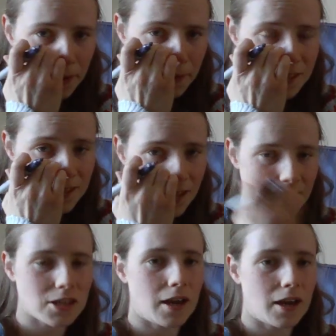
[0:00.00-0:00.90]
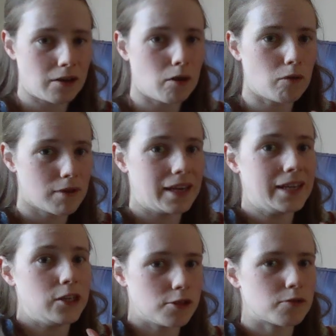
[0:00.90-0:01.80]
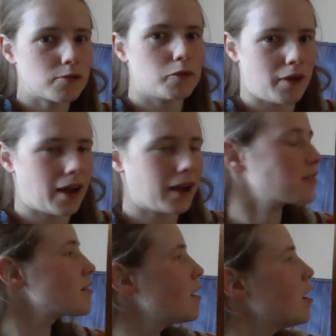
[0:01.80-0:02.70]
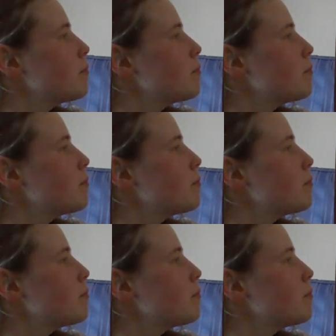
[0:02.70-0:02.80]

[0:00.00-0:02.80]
Now, this is actually a really useful fact